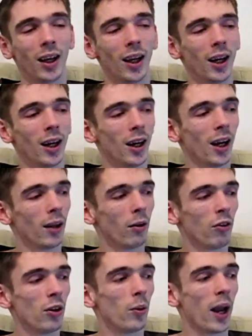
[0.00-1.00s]
And I'm
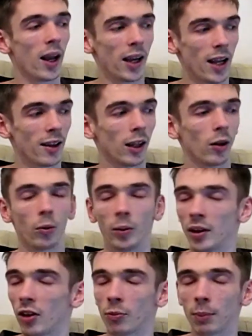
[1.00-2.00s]
still heading along
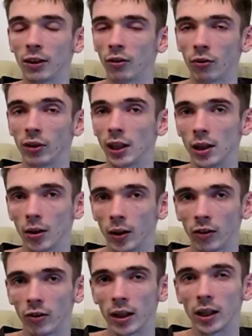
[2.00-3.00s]
with Dead Space 3
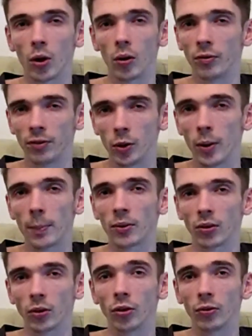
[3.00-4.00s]
nicely. Got a few
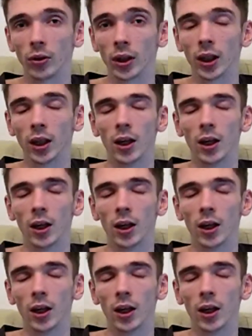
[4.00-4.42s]
episodes for you.